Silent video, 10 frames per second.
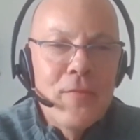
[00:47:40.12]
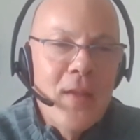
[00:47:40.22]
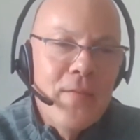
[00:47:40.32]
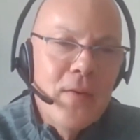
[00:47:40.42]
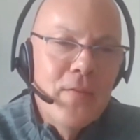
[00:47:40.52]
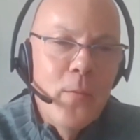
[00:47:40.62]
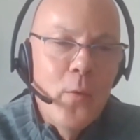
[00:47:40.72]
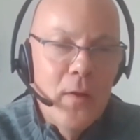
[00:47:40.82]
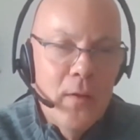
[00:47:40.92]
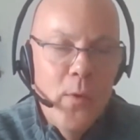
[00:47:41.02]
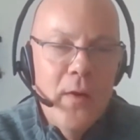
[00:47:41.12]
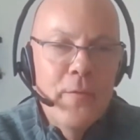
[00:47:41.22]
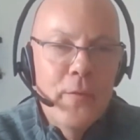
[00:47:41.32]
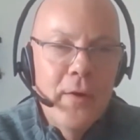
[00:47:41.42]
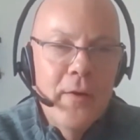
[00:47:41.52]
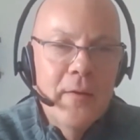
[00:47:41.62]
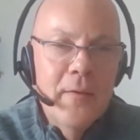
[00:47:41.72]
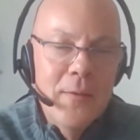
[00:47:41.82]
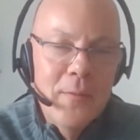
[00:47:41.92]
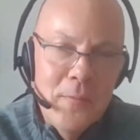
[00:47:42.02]
have 7 of them working for
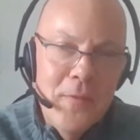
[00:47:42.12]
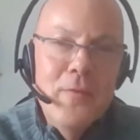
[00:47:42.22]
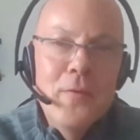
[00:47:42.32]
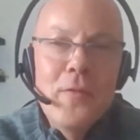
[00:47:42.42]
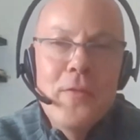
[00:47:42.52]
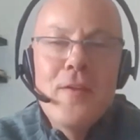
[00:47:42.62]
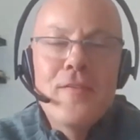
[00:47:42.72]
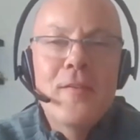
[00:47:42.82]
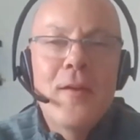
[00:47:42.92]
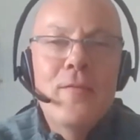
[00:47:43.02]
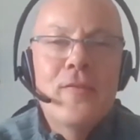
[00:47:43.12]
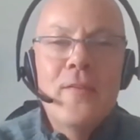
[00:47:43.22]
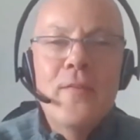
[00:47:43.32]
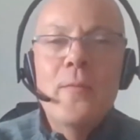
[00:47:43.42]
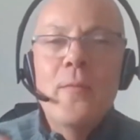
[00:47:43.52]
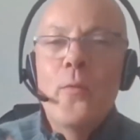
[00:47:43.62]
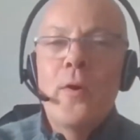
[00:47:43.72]
here. I'll leave you with this. I have 7 of them